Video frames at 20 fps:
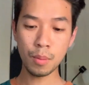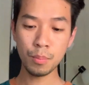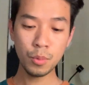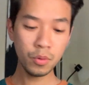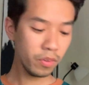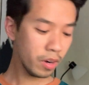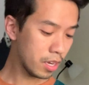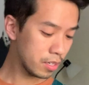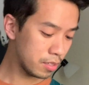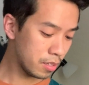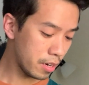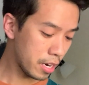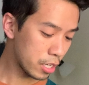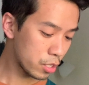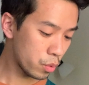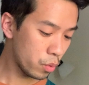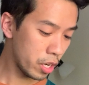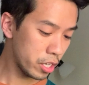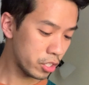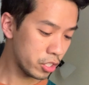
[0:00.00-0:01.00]
Moving on to the next
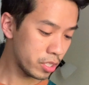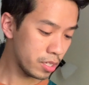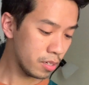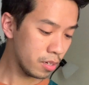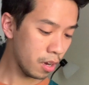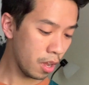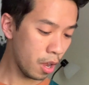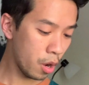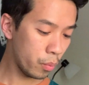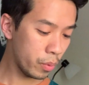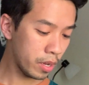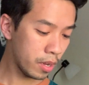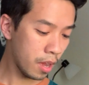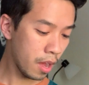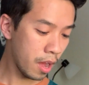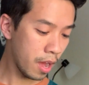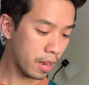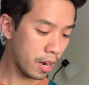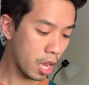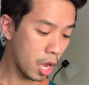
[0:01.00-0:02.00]
question, we
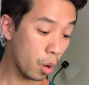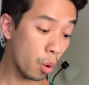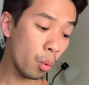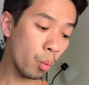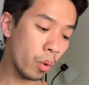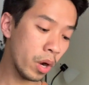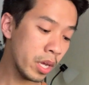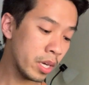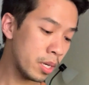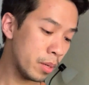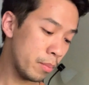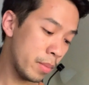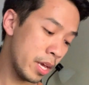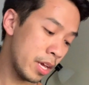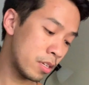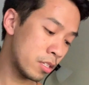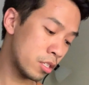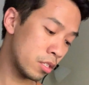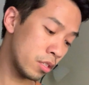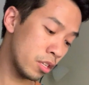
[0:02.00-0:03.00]
got what
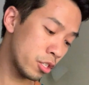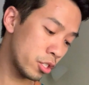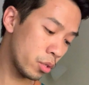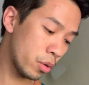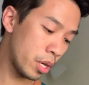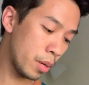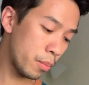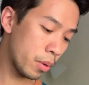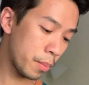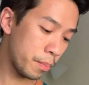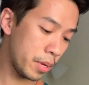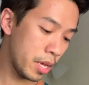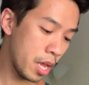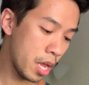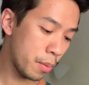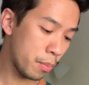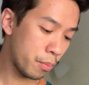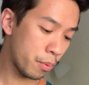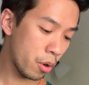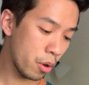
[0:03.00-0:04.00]
makes the Stony Brook
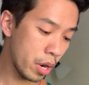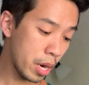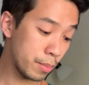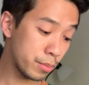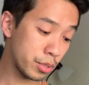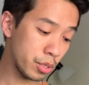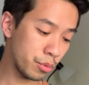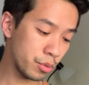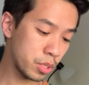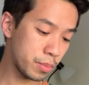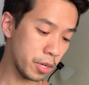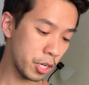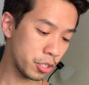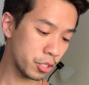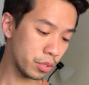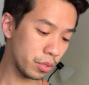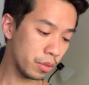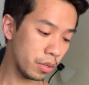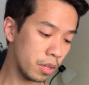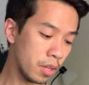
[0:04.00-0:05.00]
PA program so
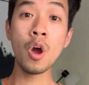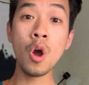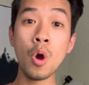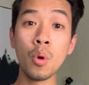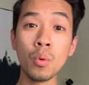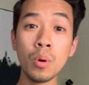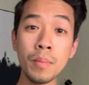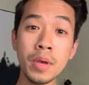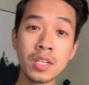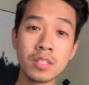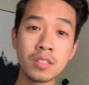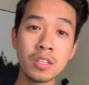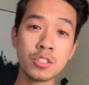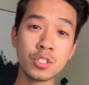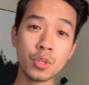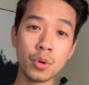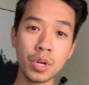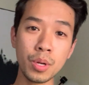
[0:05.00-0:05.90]
special? What makes the Stony